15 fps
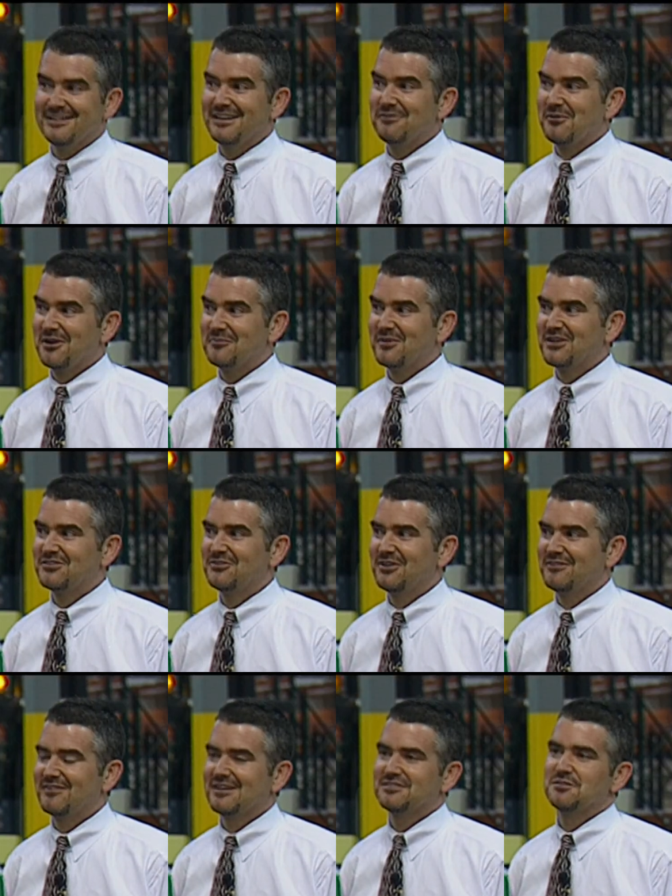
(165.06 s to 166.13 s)
They want to make sure
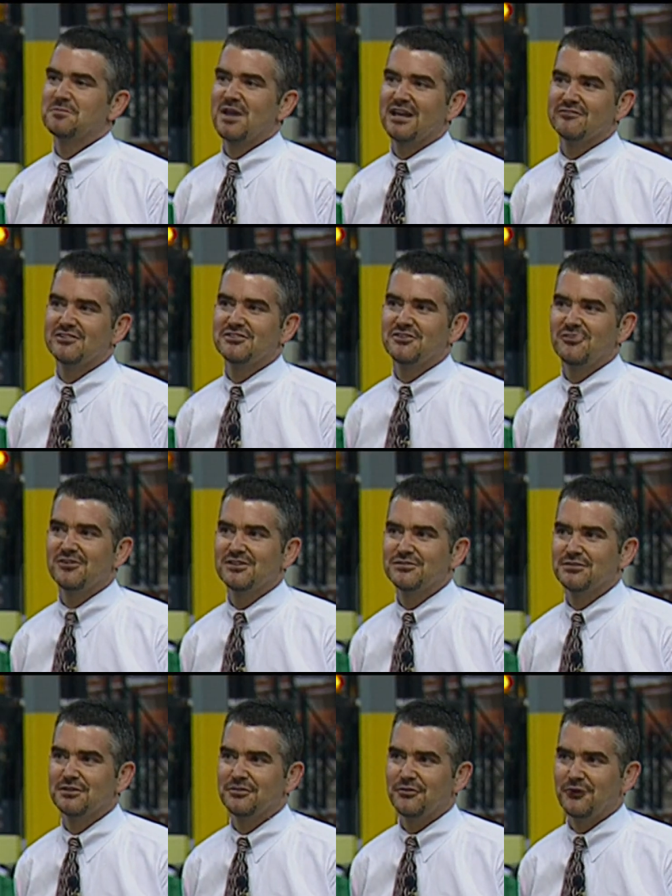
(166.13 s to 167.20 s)
they've got some kind of insurance
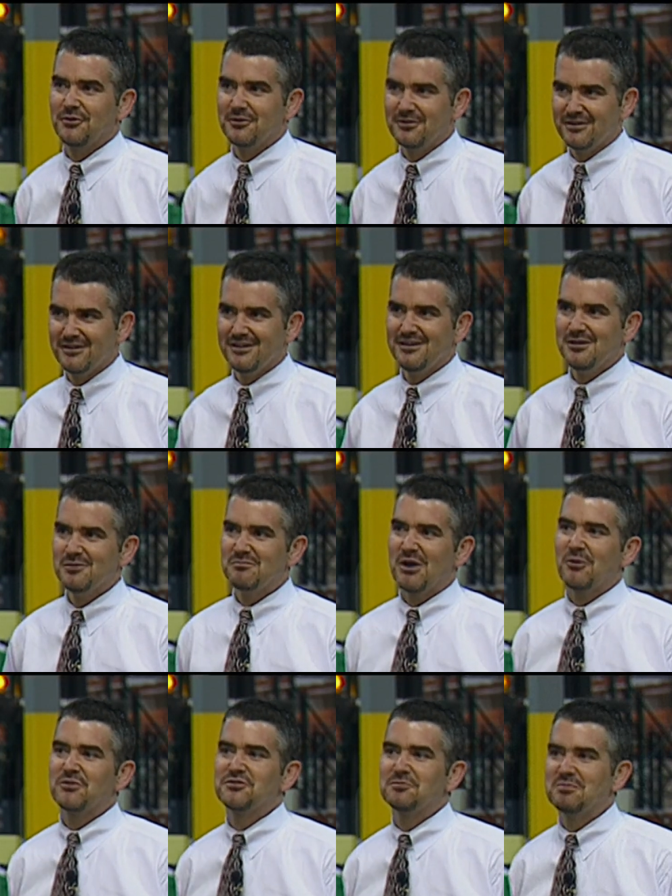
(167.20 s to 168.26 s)
that their
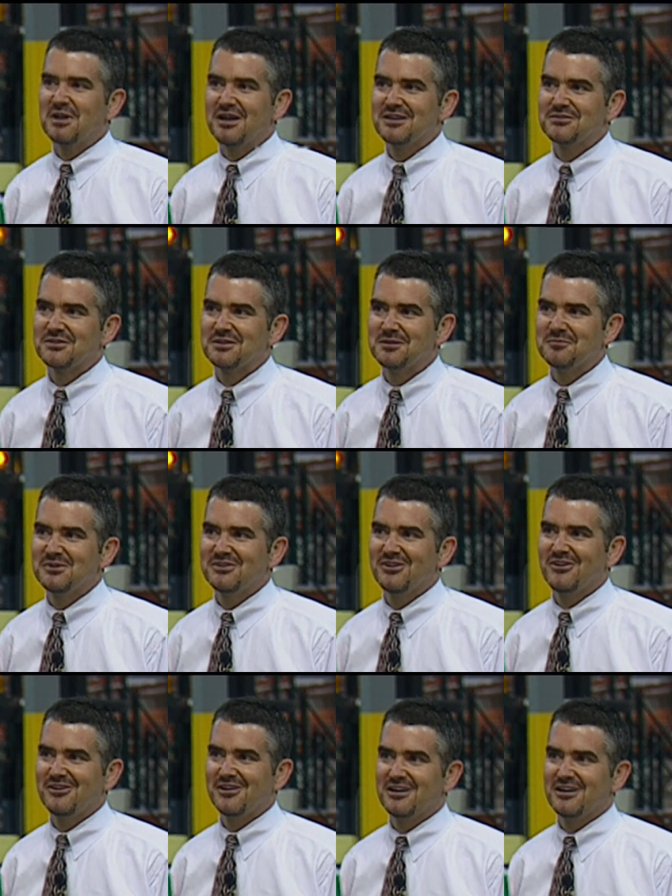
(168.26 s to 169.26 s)
power supply is going to be there and